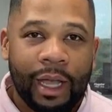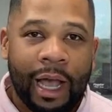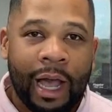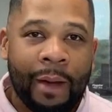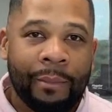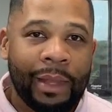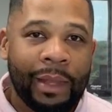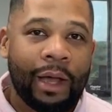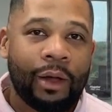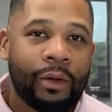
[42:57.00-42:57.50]

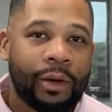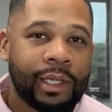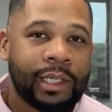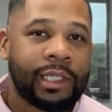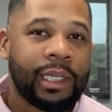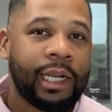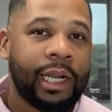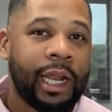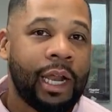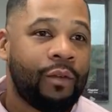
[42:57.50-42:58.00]
I'm not going to
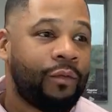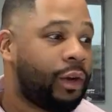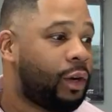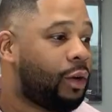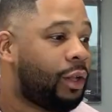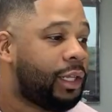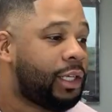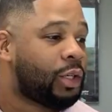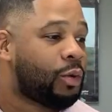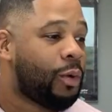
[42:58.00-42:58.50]
sit here and read
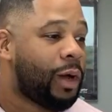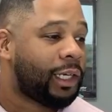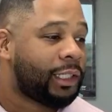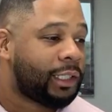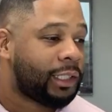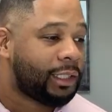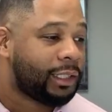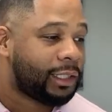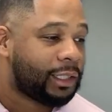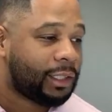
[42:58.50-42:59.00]
all these
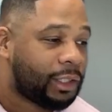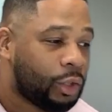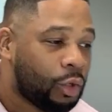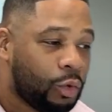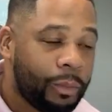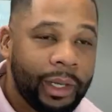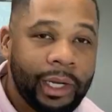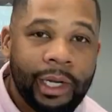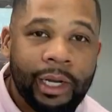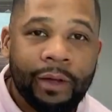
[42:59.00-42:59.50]
questions. There's
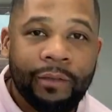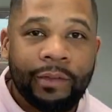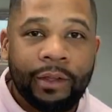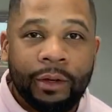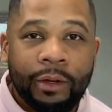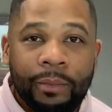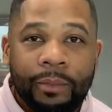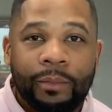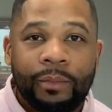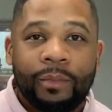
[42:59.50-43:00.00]
too many of
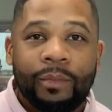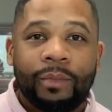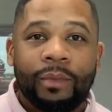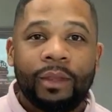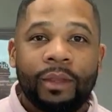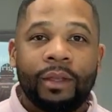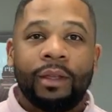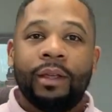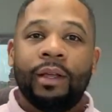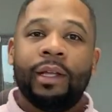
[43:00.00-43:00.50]
them
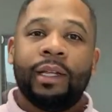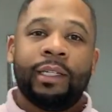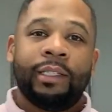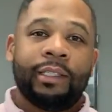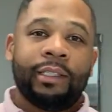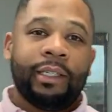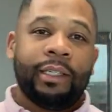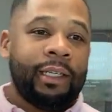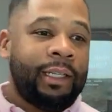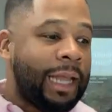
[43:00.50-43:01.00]

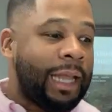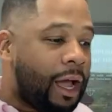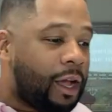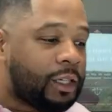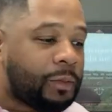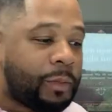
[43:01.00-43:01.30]
now